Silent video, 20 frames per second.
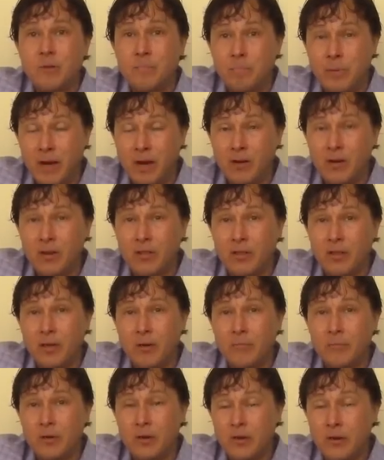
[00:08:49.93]
comparing
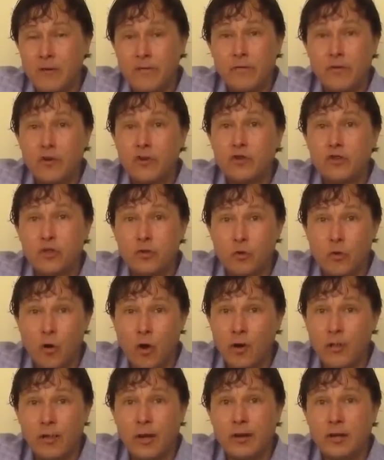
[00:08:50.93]
them first through
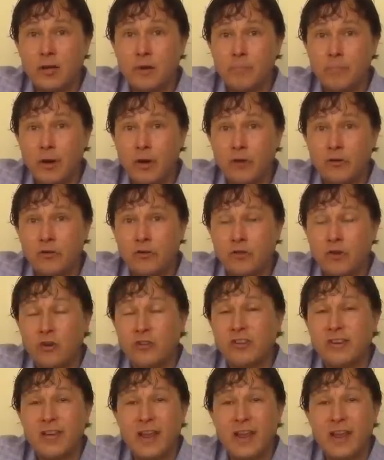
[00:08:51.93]
online comparison charts,